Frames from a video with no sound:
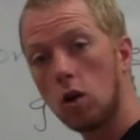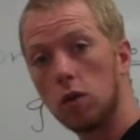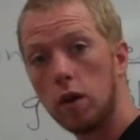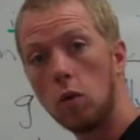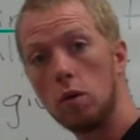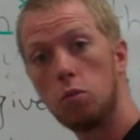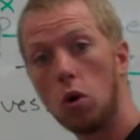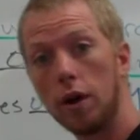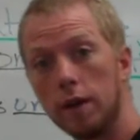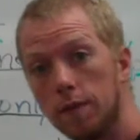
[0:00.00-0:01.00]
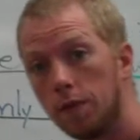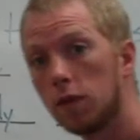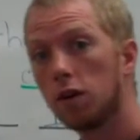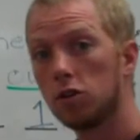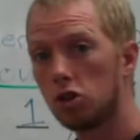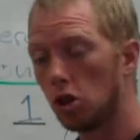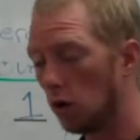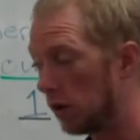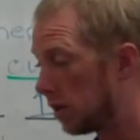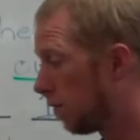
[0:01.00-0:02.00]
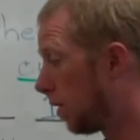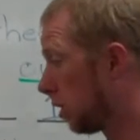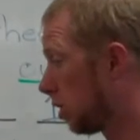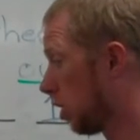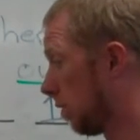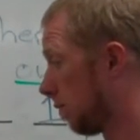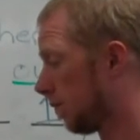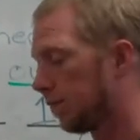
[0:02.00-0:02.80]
at only one point. So it's a function.